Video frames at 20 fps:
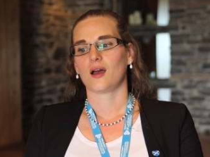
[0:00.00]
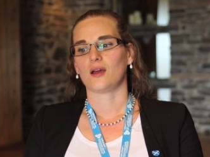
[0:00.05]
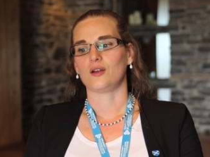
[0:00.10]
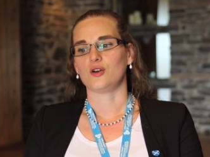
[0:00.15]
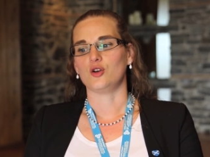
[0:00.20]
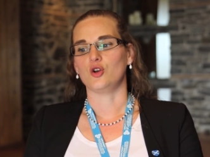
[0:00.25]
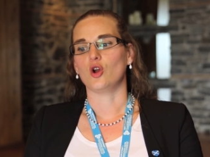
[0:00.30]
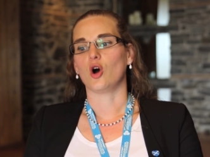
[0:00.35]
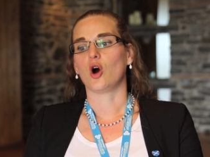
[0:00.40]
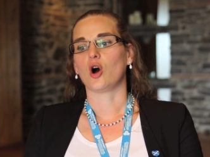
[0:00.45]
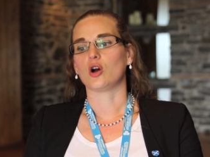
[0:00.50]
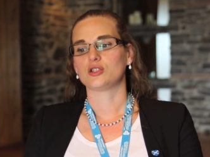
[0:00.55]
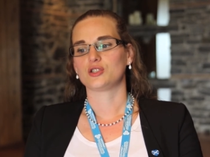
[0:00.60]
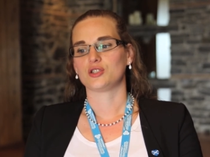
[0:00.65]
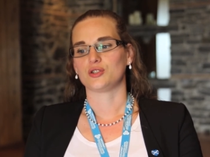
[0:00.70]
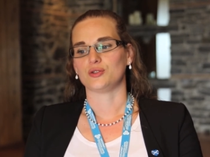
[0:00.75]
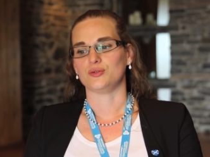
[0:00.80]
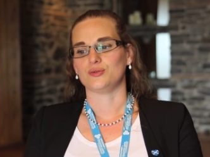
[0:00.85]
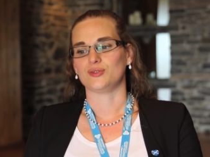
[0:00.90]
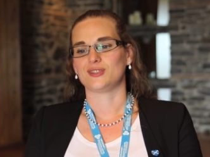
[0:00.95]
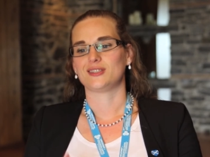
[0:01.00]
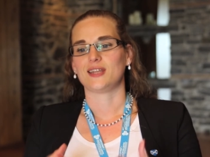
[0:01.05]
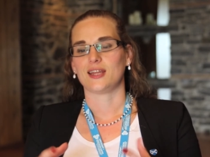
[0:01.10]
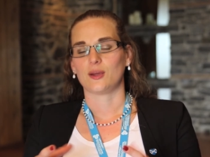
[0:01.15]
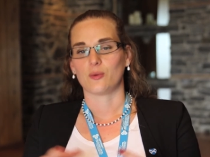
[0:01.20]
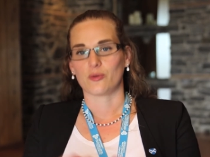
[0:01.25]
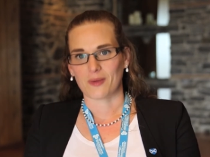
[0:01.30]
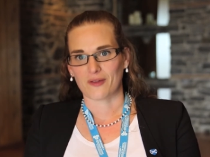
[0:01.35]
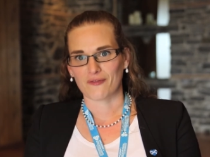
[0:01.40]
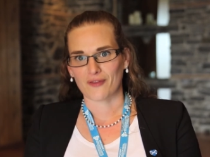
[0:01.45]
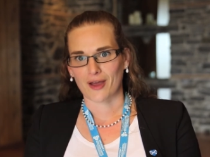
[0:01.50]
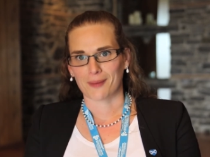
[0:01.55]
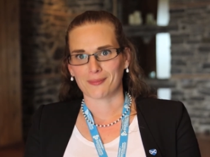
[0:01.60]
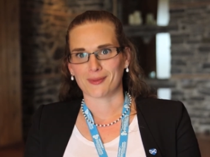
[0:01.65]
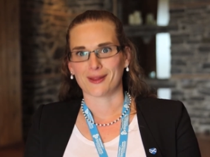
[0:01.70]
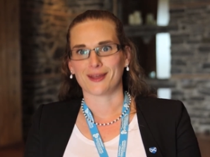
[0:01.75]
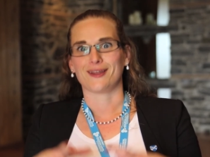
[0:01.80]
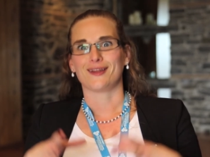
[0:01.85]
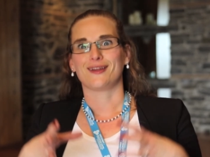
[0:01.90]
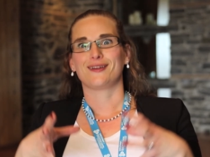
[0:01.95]
not to stay with my
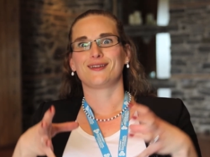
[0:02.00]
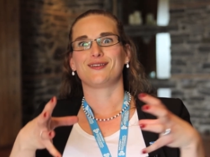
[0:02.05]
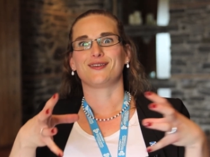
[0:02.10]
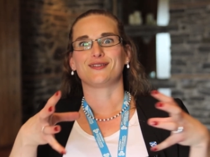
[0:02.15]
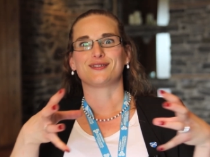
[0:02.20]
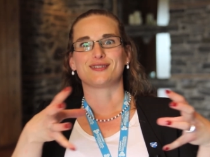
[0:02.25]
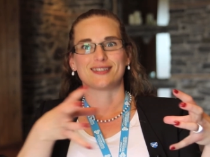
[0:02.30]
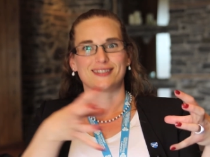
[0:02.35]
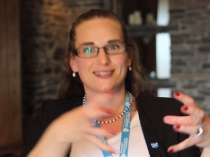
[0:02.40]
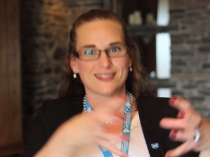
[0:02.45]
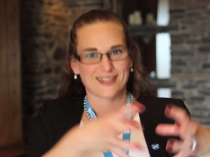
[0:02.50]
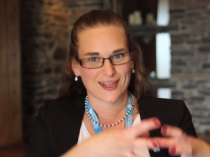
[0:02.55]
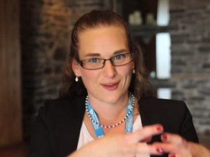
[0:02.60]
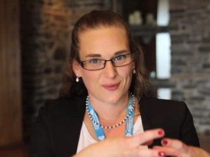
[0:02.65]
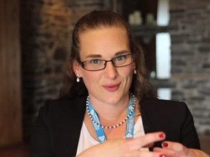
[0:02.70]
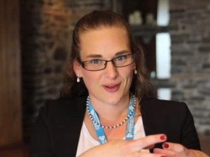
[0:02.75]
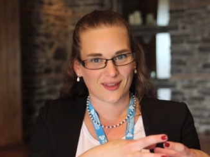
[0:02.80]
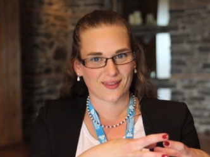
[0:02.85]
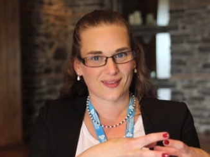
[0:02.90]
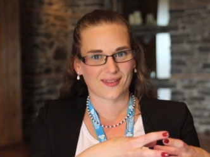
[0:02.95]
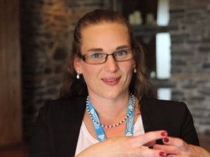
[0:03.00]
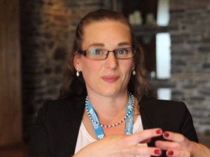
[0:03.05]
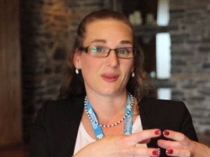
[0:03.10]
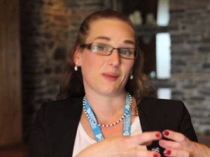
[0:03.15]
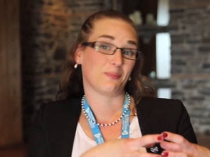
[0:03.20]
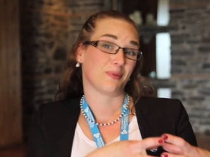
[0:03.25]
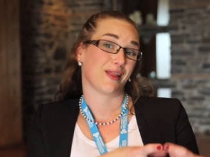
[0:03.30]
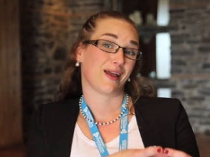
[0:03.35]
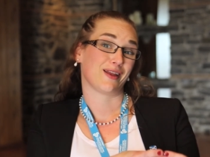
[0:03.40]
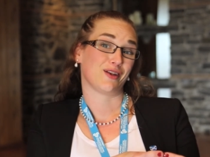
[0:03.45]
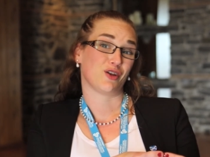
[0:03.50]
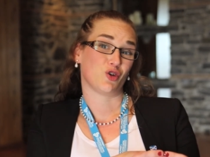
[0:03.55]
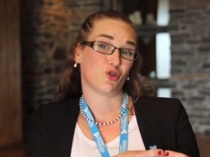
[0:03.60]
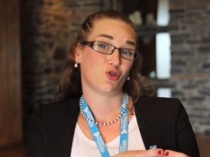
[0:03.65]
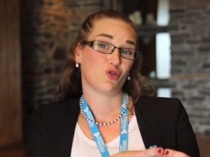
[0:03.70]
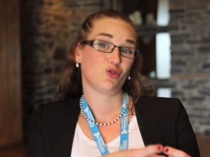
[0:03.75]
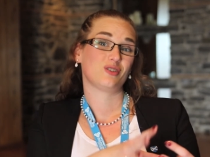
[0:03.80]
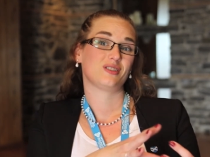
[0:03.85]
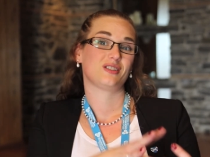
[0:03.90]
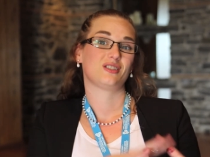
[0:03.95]
family, not to stay with the people I
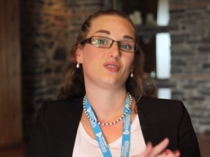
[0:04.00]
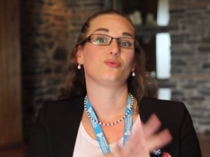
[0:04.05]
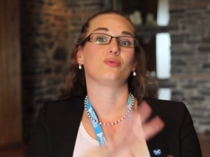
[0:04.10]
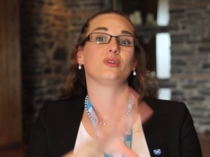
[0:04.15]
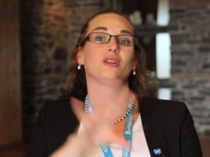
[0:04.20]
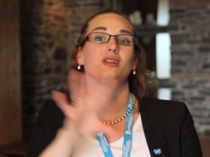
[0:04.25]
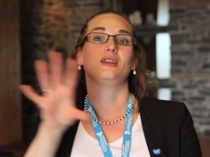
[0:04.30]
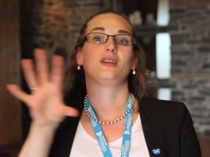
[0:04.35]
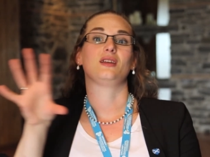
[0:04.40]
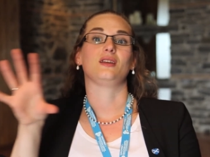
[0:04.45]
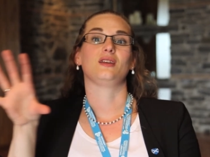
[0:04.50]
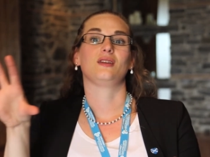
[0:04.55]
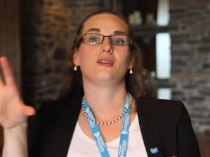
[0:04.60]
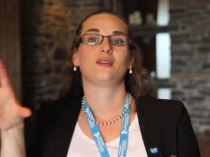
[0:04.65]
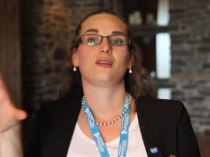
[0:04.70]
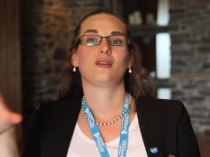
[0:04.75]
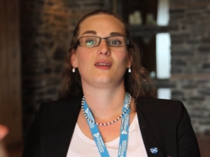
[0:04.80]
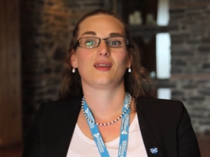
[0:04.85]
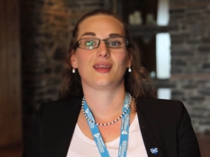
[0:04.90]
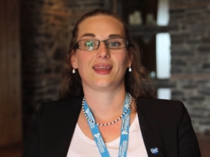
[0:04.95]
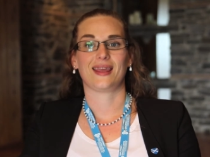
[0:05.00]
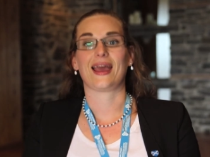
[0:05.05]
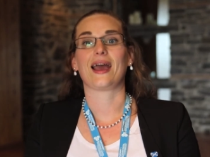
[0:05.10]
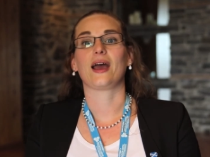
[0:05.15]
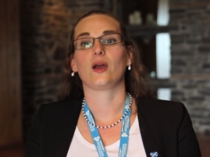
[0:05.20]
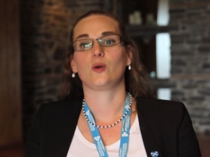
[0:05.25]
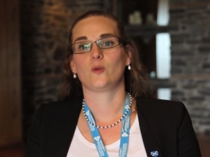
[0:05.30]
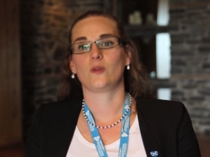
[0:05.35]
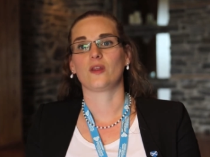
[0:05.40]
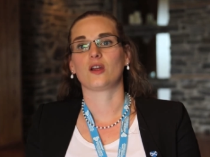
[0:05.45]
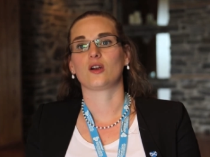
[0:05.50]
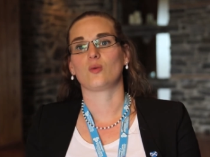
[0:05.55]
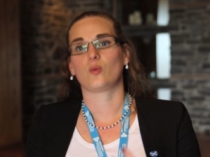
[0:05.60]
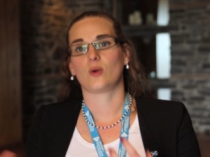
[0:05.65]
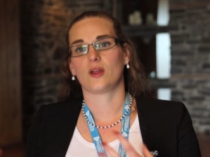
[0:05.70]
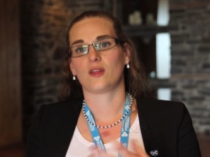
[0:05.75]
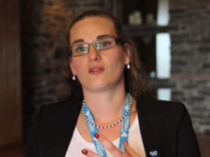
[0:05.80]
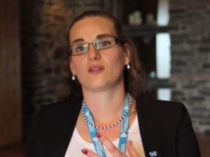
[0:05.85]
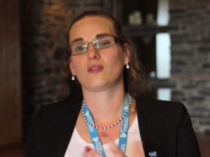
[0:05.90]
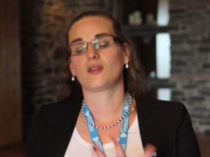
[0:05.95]
know, to really get out there
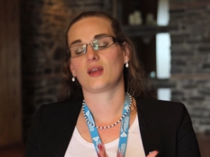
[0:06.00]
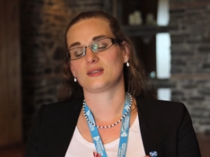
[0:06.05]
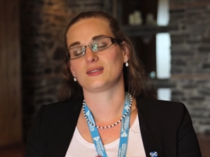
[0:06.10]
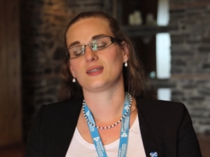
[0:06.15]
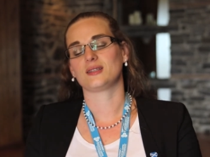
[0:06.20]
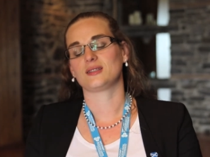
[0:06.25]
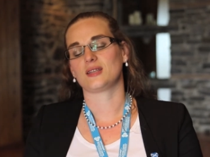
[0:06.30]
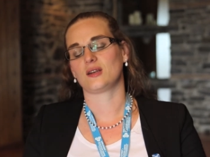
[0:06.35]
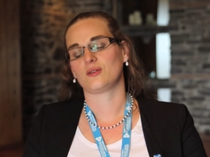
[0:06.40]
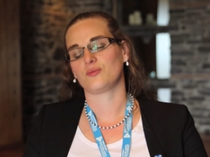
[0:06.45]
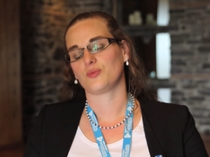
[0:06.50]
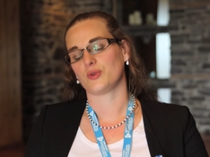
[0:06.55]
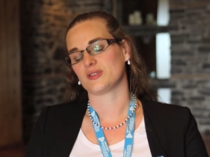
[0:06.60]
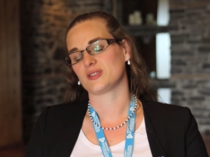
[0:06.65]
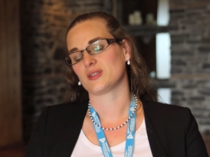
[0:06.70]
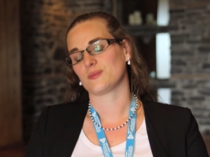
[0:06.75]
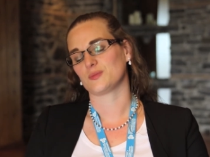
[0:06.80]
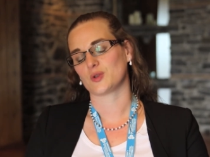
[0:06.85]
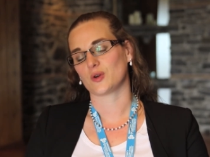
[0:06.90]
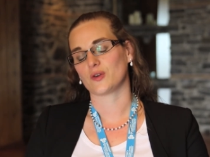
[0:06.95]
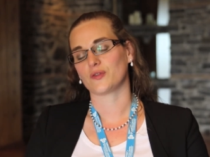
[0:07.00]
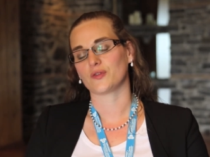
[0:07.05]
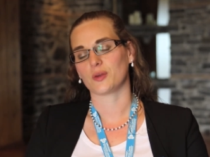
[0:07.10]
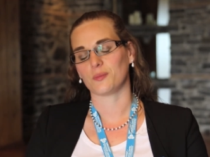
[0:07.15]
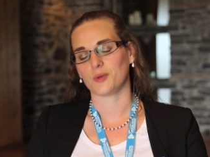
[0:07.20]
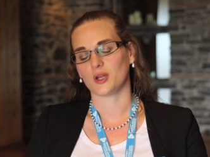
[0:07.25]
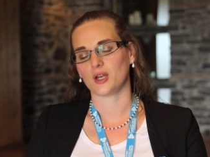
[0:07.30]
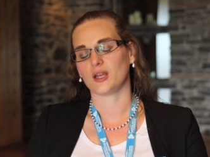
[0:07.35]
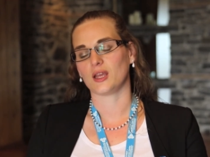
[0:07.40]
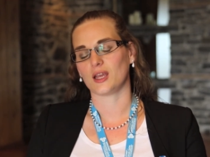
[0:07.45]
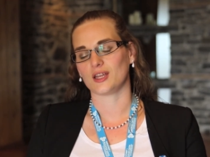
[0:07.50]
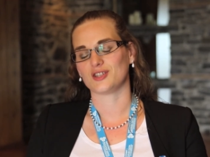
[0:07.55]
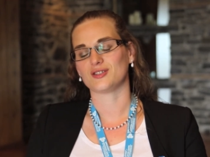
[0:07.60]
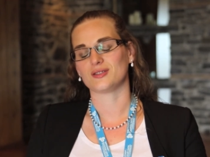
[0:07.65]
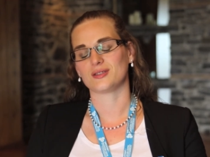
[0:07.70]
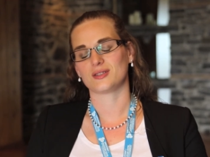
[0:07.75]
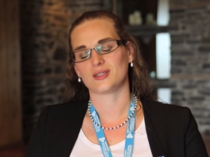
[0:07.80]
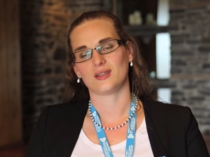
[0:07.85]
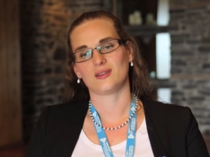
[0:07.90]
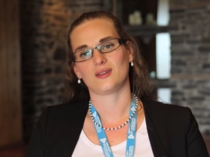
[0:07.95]
with, as I said, with some sort of community
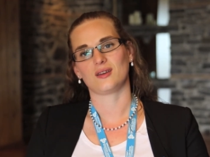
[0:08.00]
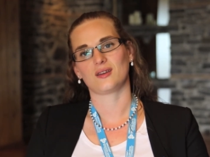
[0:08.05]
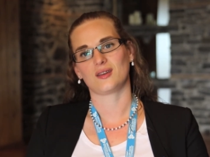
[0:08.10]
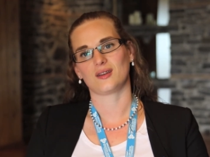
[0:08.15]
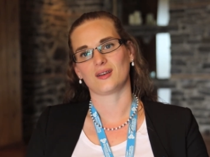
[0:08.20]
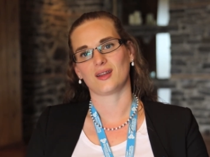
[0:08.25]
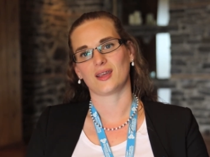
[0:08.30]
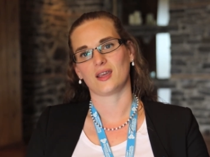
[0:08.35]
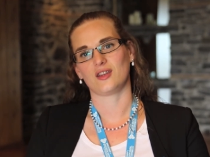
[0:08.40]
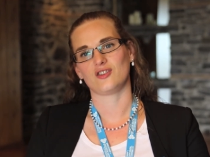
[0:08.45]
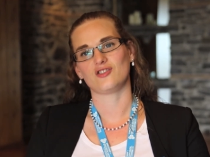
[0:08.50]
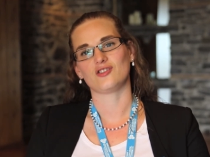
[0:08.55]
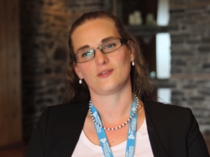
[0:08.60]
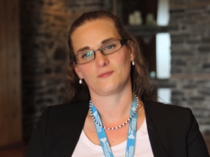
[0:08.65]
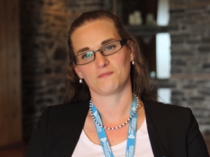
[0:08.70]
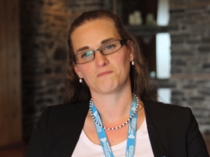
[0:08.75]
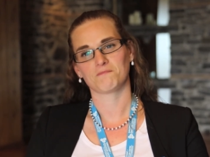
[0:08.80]
agency that can guide you.